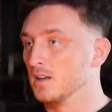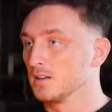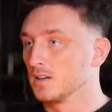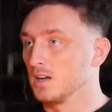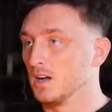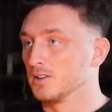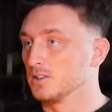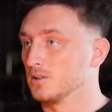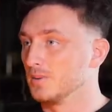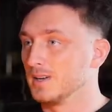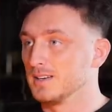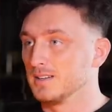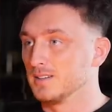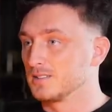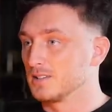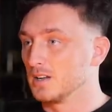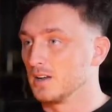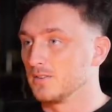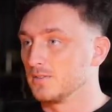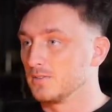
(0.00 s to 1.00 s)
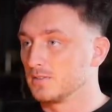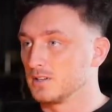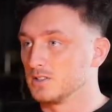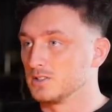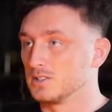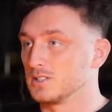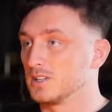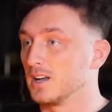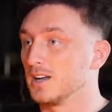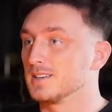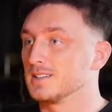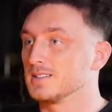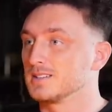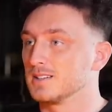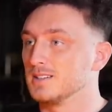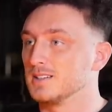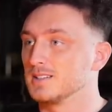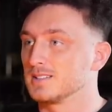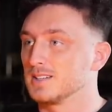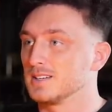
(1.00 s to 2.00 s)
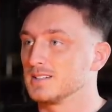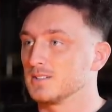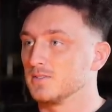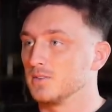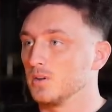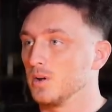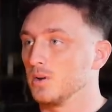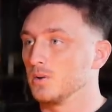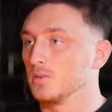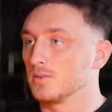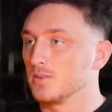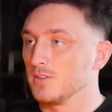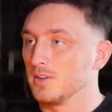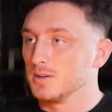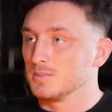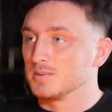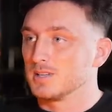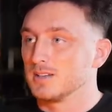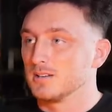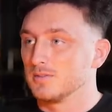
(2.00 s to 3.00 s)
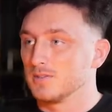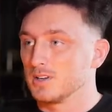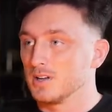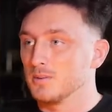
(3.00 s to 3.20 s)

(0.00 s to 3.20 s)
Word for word: Can't do any stuff because you're tied into these things if you own thirty percent of a